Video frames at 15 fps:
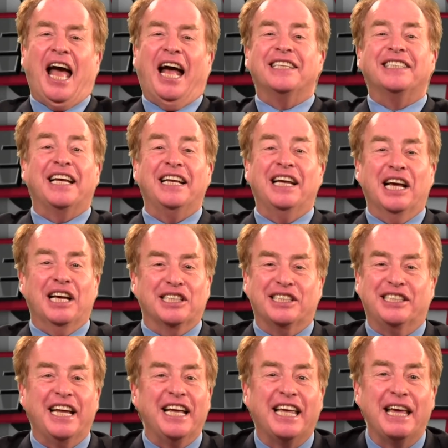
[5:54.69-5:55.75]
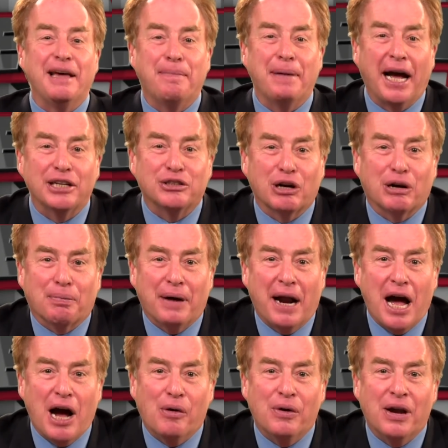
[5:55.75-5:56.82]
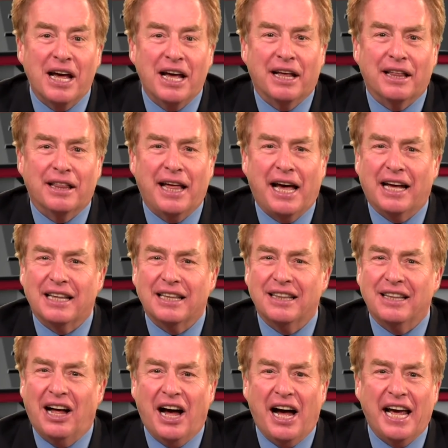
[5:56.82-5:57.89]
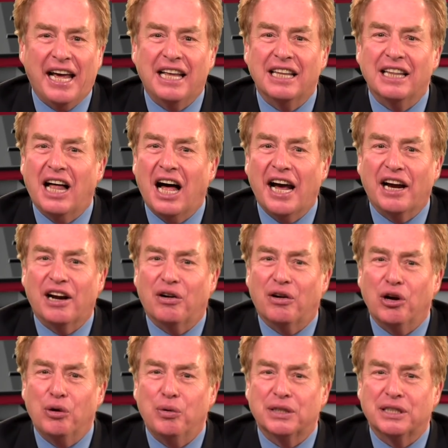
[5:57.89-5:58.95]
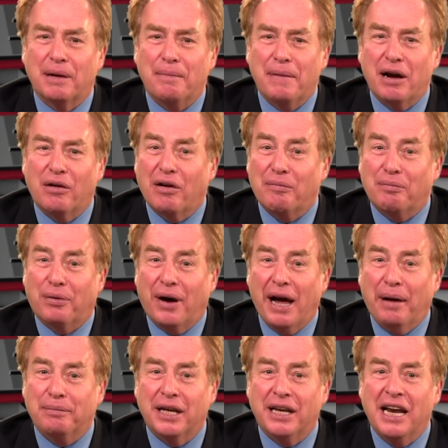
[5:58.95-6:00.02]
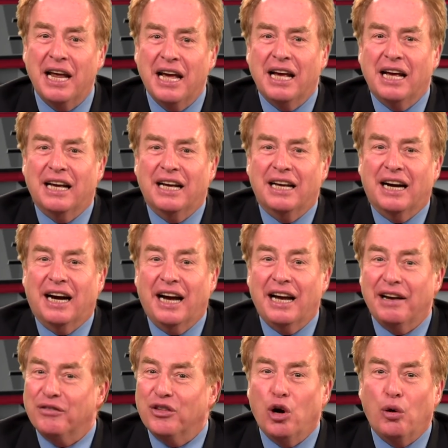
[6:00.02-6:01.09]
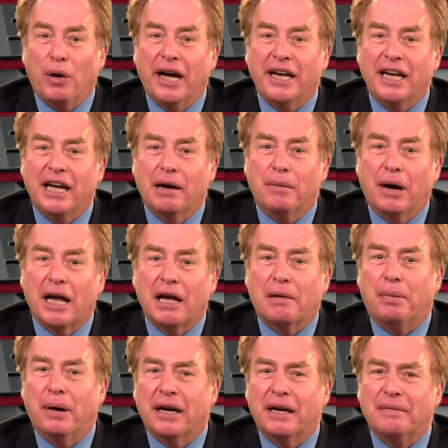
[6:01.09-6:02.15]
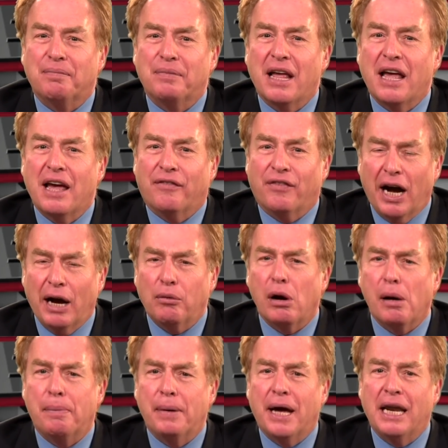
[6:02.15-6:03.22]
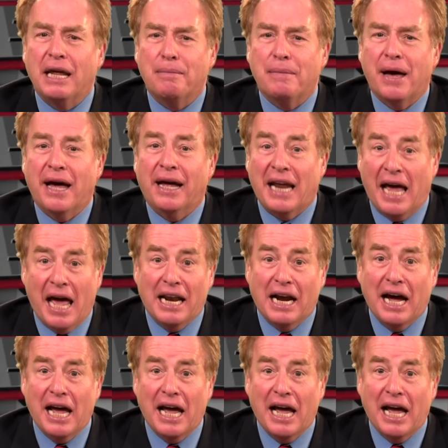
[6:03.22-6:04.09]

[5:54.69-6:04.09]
as in Sneaky Patrick Brown, that lying liar who is the mayor of Brampton. I have no idea, Mike, but if I were a betting man, and I